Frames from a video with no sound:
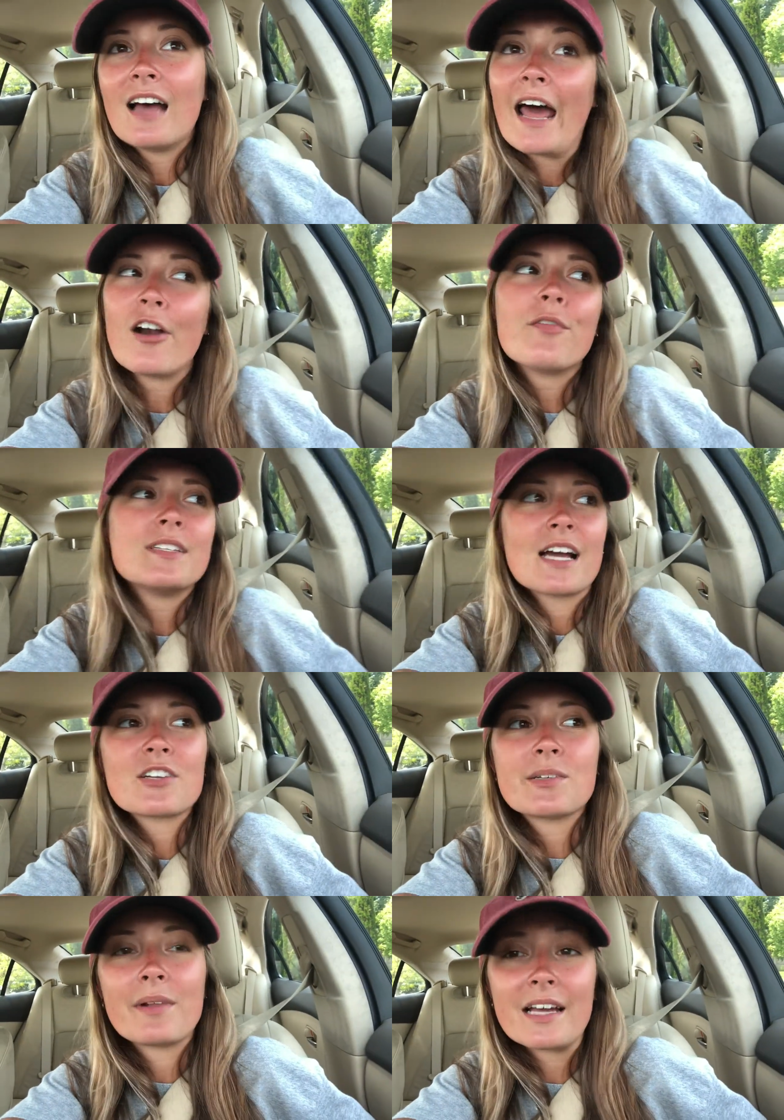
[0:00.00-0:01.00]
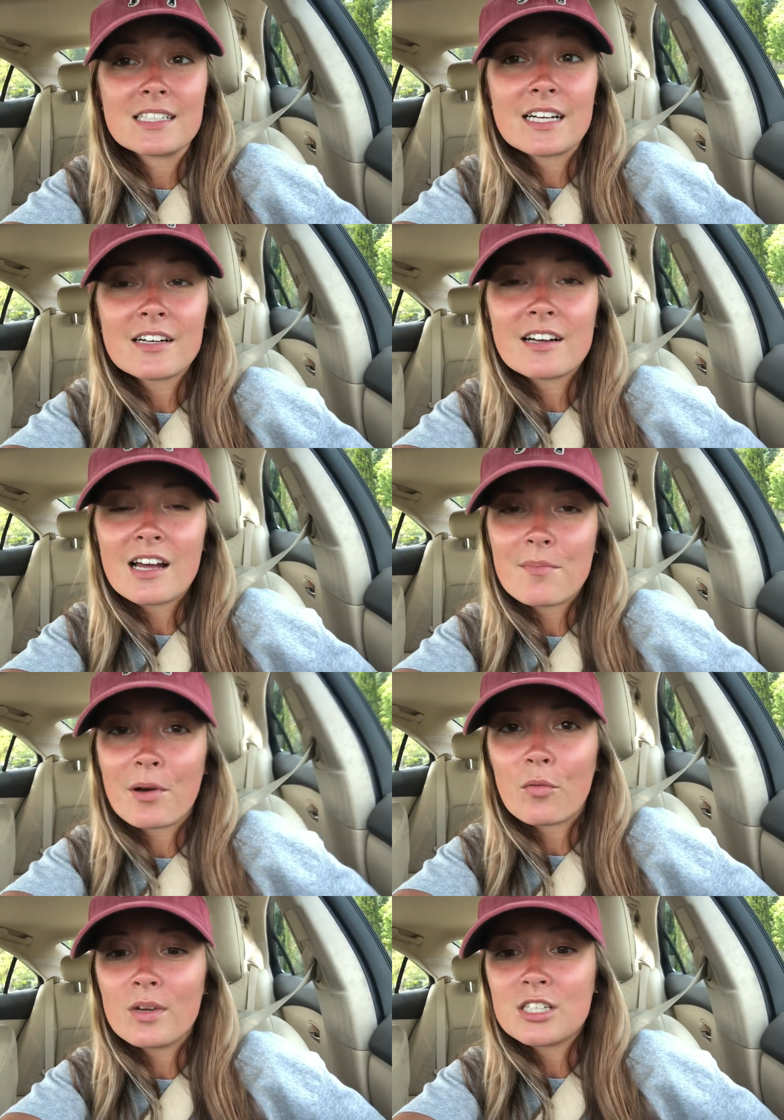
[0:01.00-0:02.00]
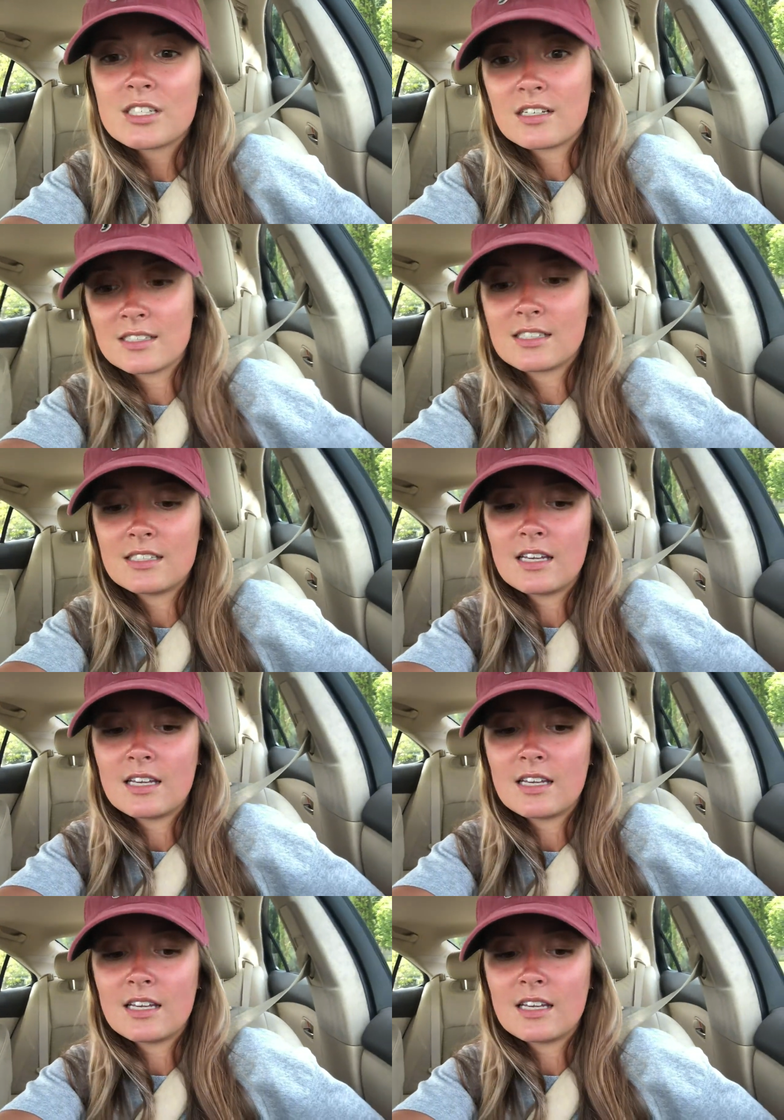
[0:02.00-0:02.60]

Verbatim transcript: I don't know if he's actually playing tonight or not, but we shall see.